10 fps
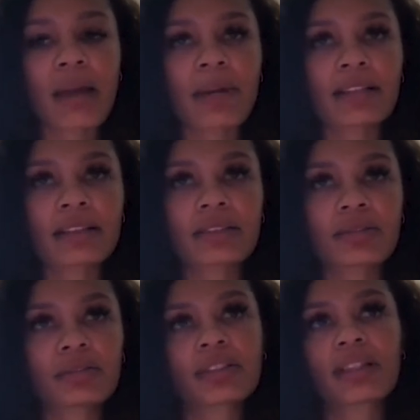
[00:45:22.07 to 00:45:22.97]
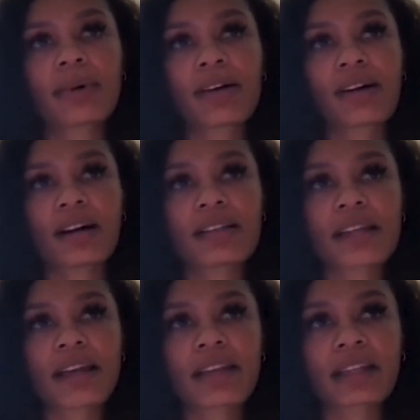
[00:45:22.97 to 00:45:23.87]
And I think the cool thing about
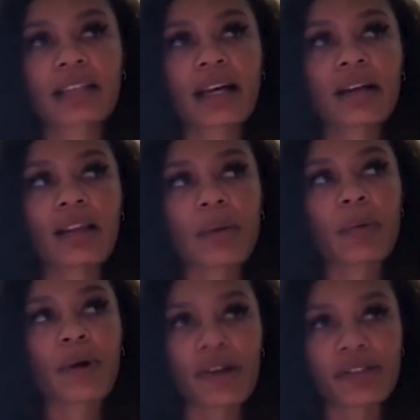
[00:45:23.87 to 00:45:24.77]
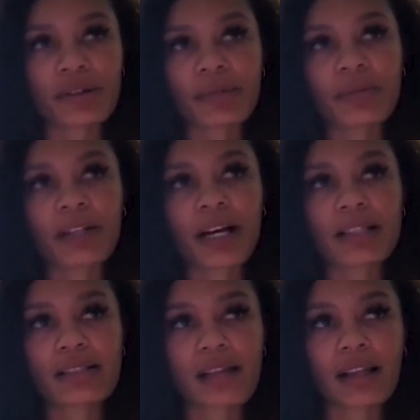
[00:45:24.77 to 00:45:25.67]
content, like that a lot of people also don't realize,
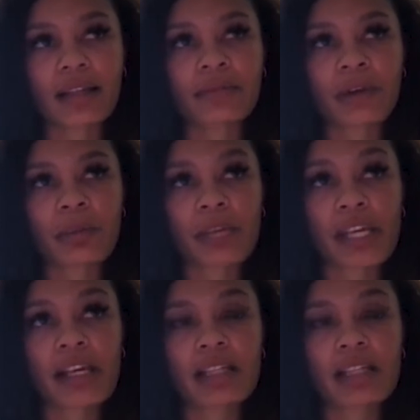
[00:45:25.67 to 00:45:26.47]
is that like for me,